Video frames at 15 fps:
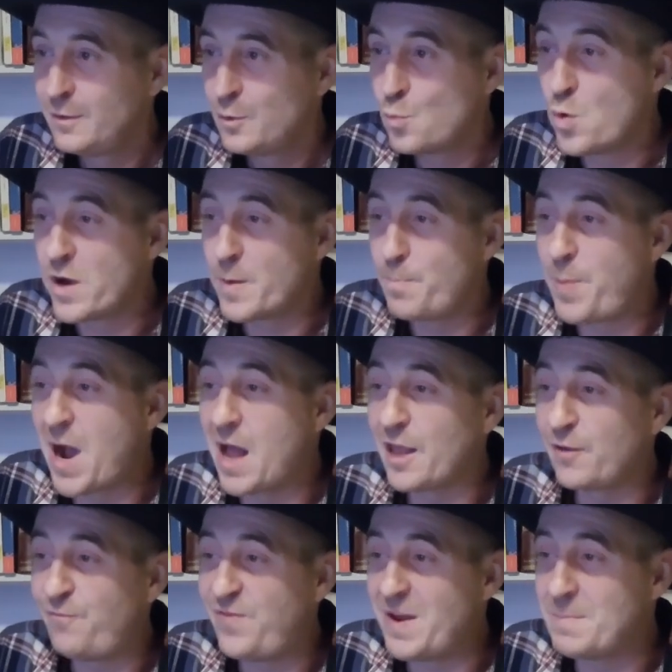What did
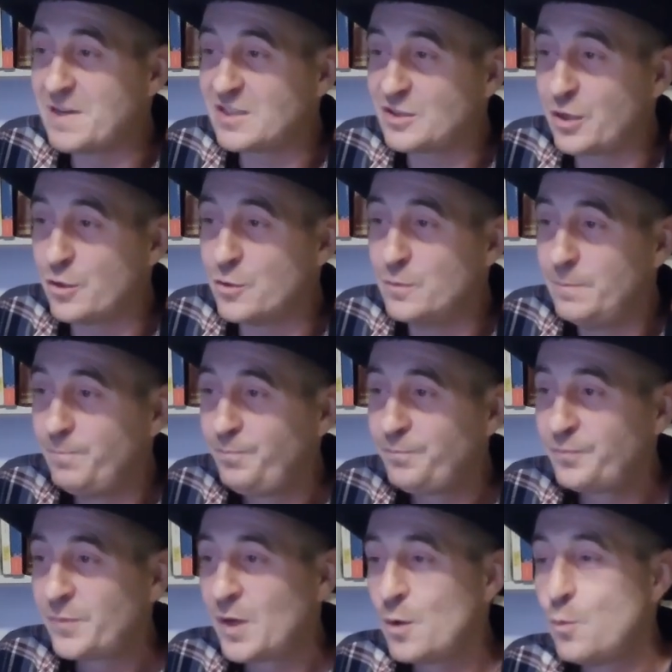Polyphemus do?
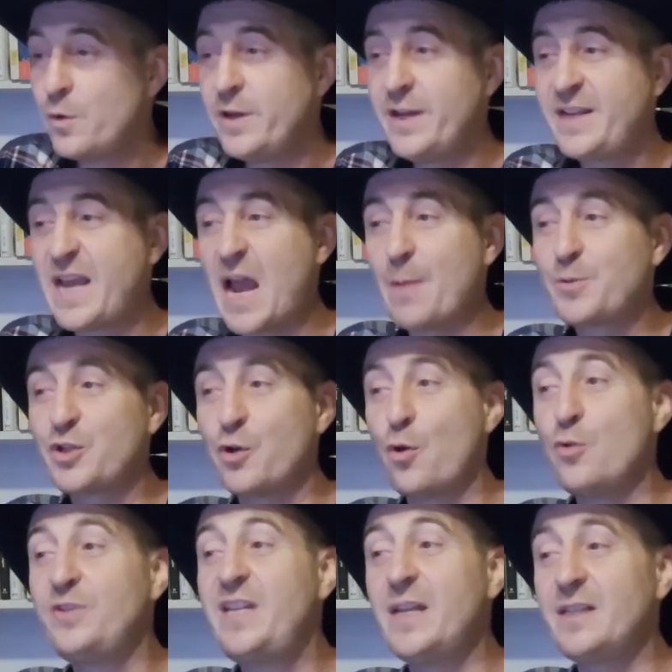Well, he captured
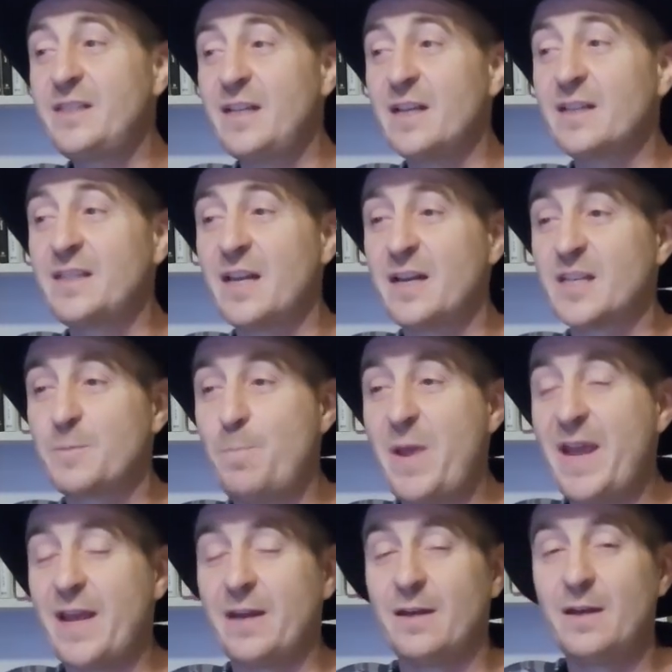Odysseus and his
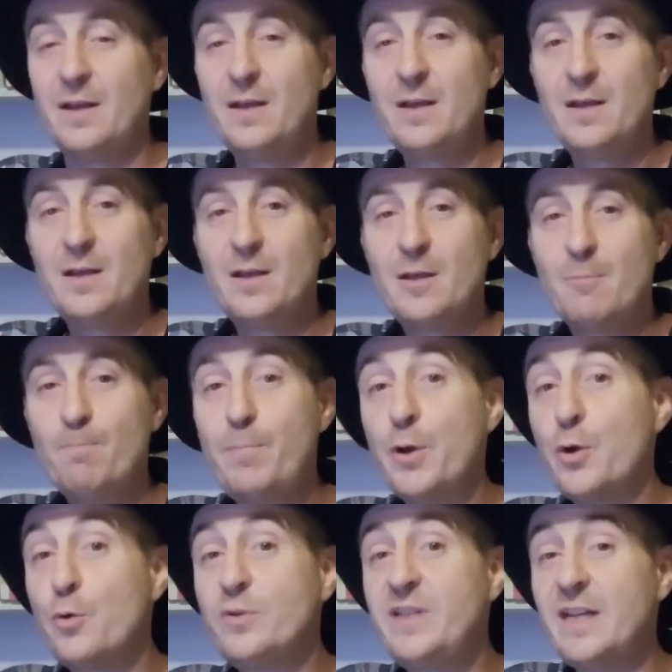men.
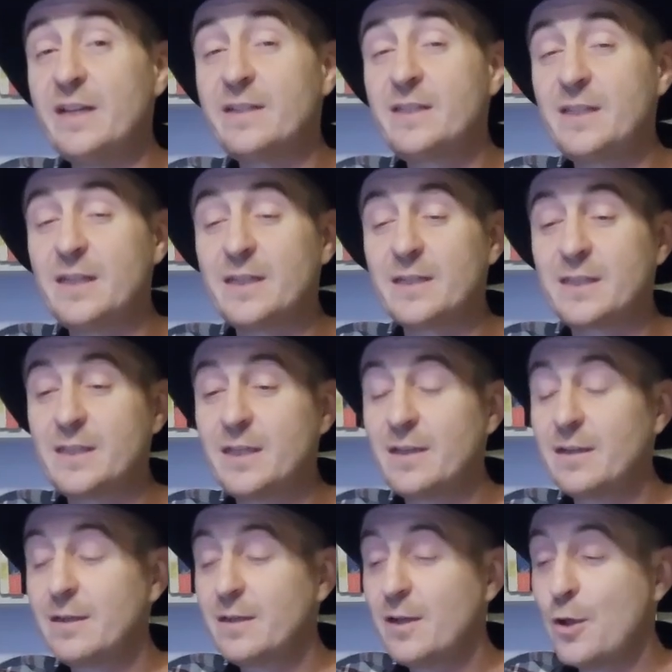But Odysseus
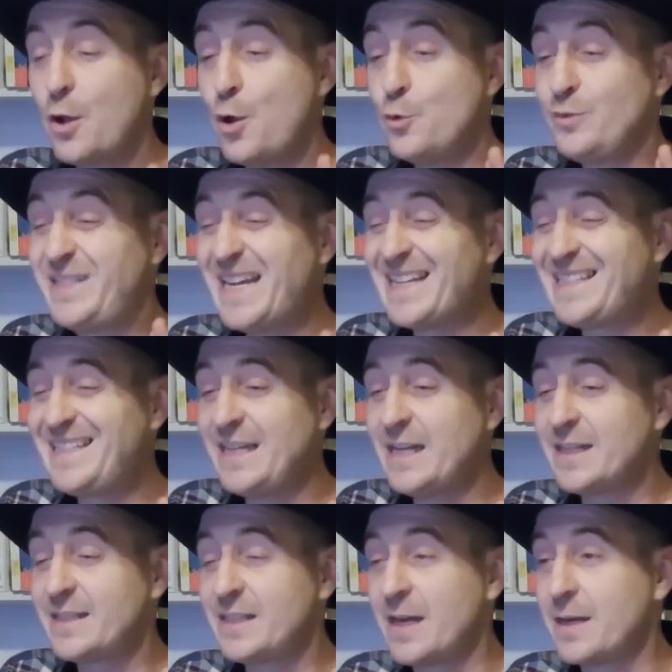
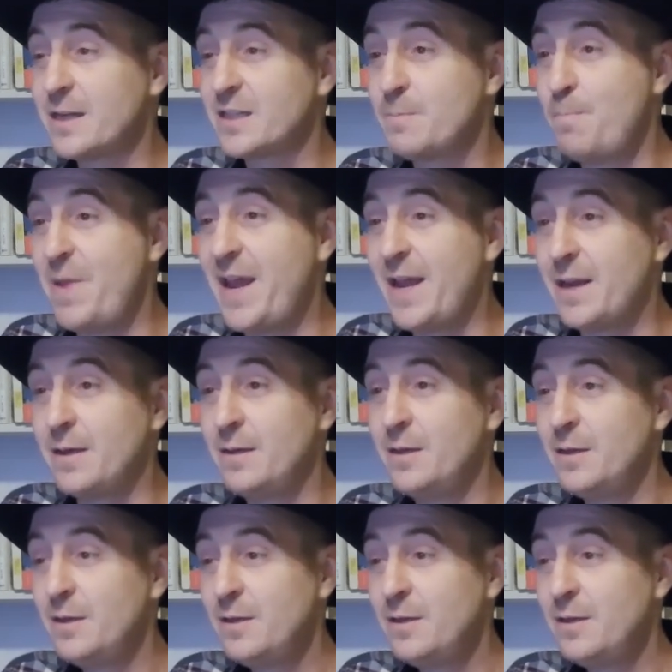and his men